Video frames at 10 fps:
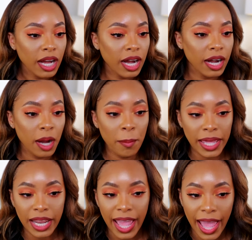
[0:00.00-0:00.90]
Um,
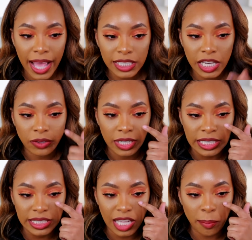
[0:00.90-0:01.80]
and it hasn't
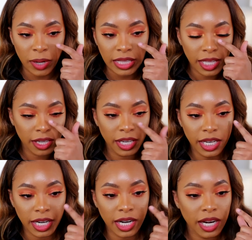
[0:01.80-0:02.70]
creased up or anything in
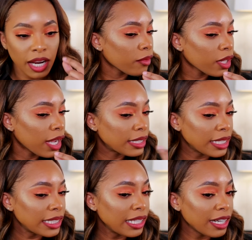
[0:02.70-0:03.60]
here. It
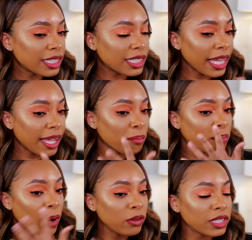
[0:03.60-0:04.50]
just looks
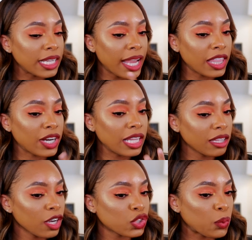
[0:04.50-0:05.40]
like both together,
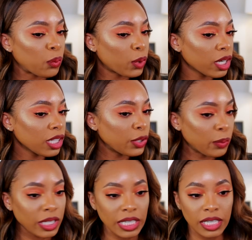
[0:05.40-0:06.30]
it looks really,
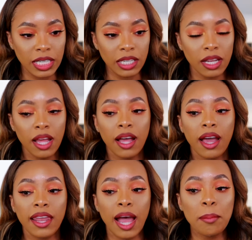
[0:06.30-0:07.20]
really good.
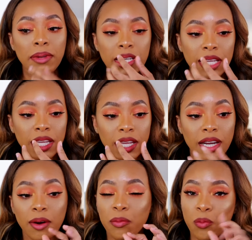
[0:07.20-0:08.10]
Now I'm looking
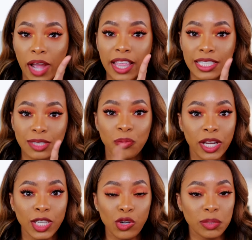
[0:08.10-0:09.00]
here, okay, this is
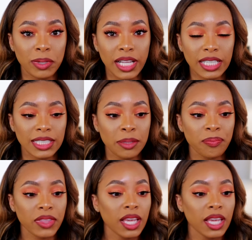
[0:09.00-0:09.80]
one huge plus.